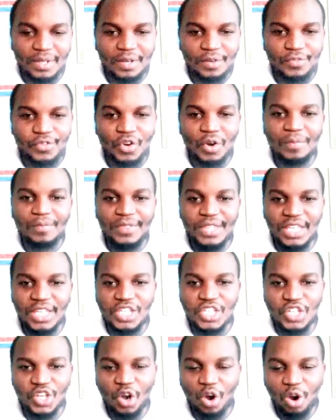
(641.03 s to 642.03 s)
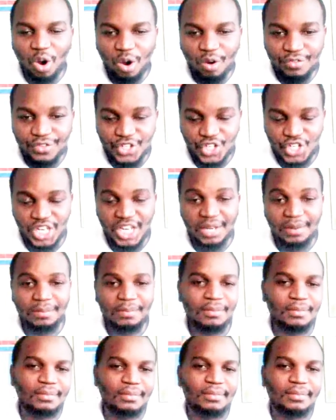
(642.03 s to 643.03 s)
from this yoke of
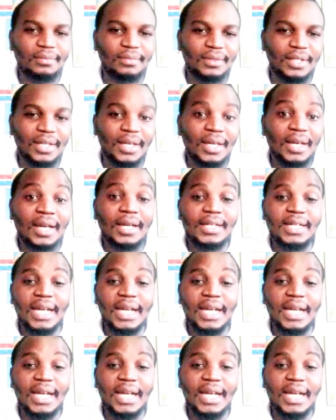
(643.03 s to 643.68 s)
shame,